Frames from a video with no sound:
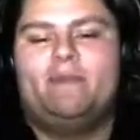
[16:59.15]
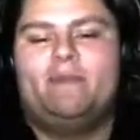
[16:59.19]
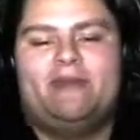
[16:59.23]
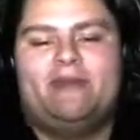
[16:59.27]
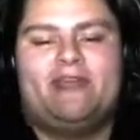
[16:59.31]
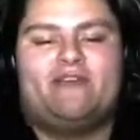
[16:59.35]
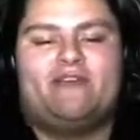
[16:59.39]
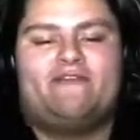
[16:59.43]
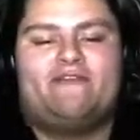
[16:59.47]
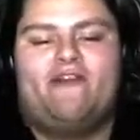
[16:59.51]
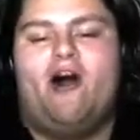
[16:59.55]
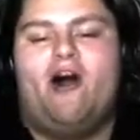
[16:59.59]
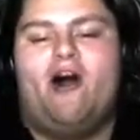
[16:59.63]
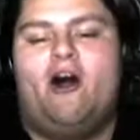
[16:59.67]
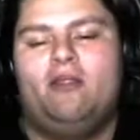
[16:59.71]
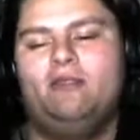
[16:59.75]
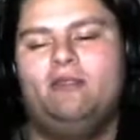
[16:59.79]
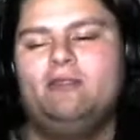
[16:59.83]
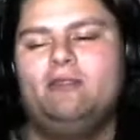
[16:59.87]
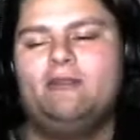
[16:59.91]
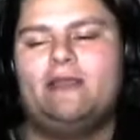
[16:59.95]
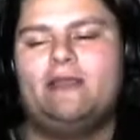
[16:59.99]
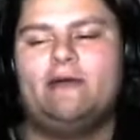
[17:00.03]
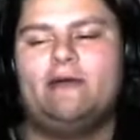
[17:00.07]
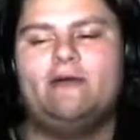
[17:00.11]
be your fault.
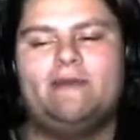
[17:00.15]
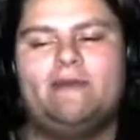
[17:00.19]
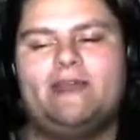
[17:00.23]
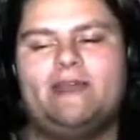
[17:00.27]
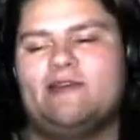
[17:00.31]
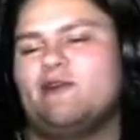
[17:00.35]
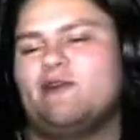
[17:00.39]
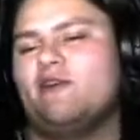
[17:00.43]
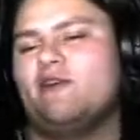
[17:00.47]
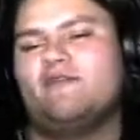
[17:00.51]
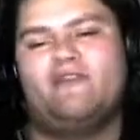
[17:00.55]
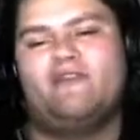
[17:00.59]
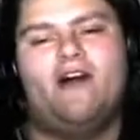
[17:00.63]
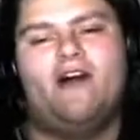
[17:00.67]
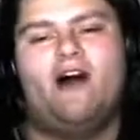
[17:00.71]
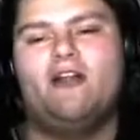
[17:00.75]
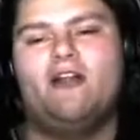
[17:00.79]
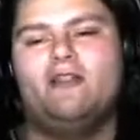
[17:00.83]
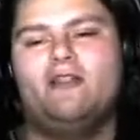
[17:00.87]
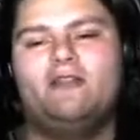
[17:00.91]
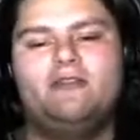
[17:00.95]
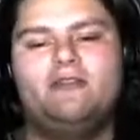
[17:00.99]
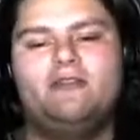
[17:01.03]
It will be your own fault.